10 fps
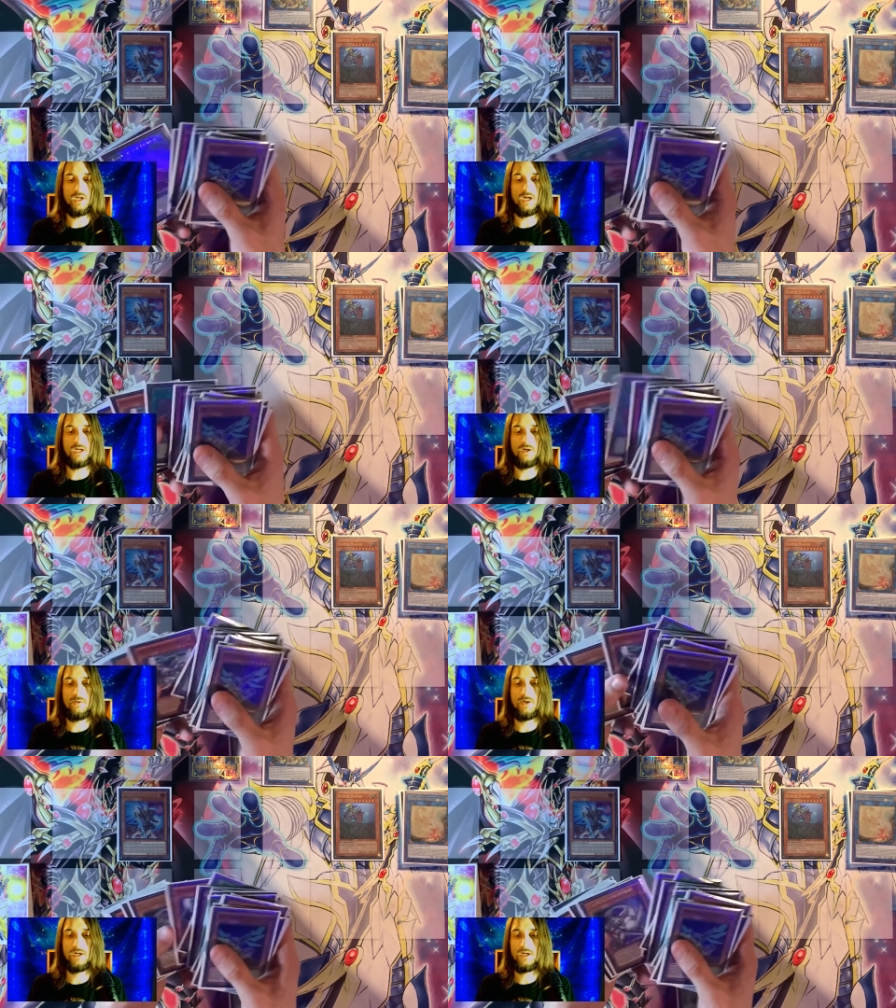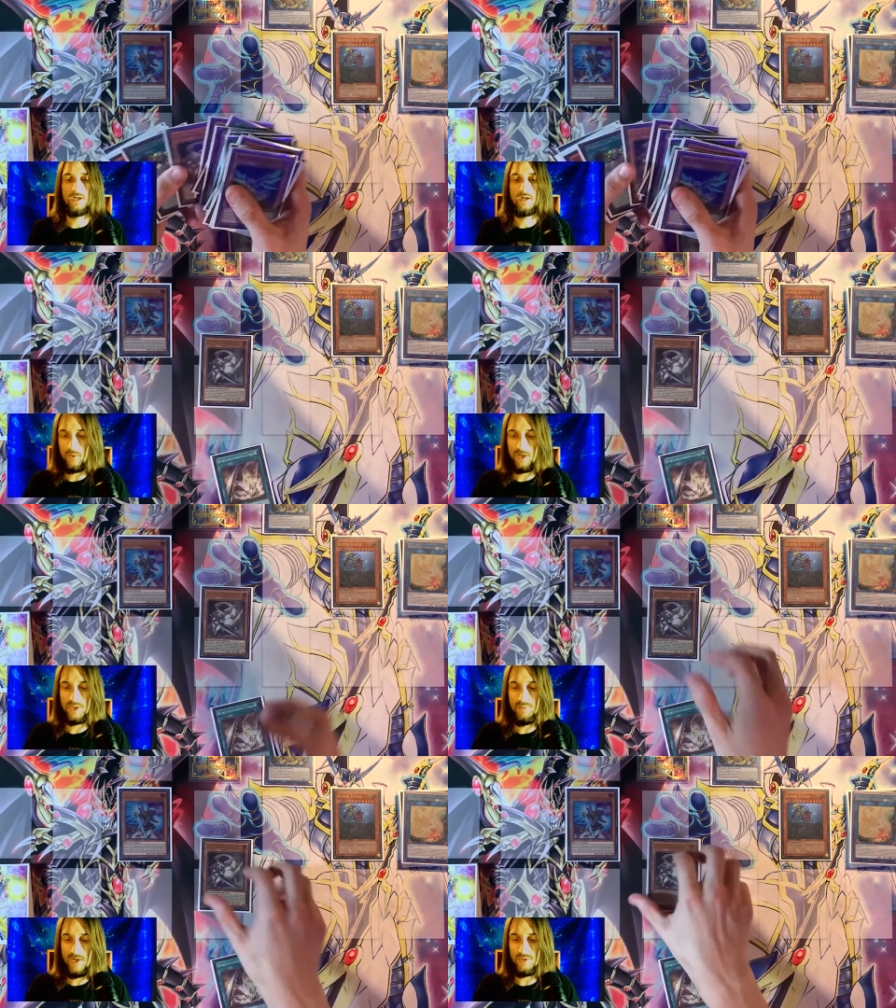get it going. We're going to
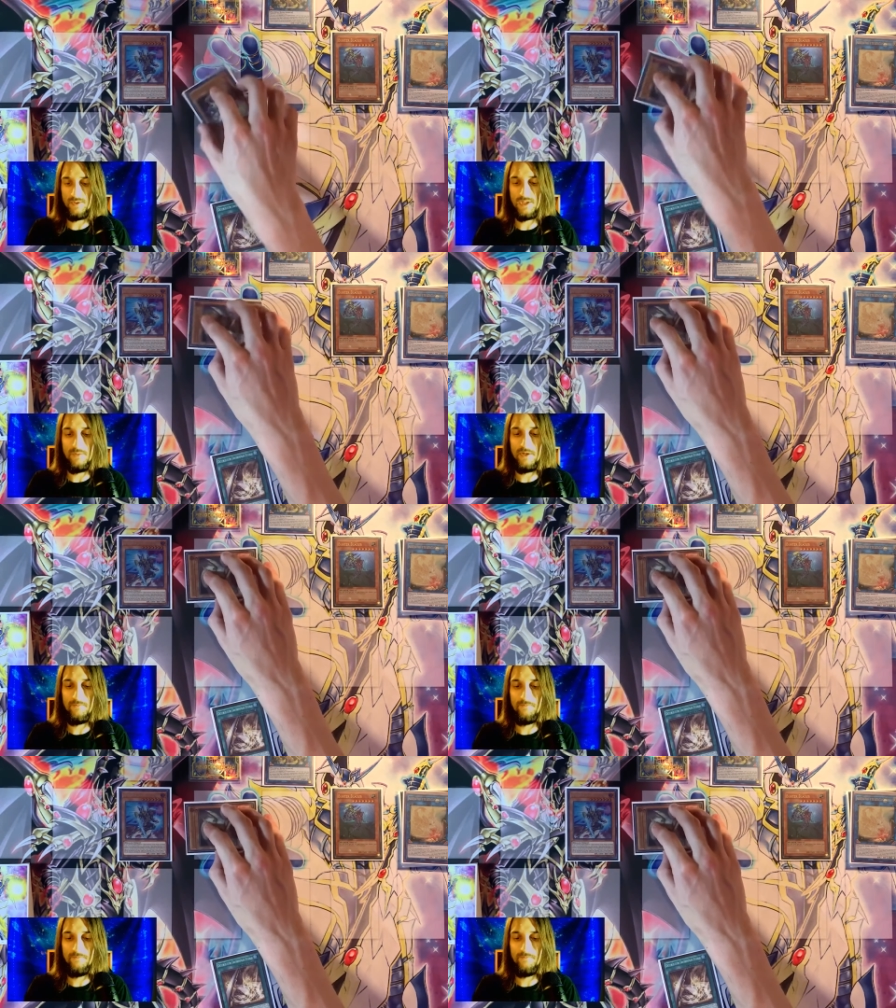special summon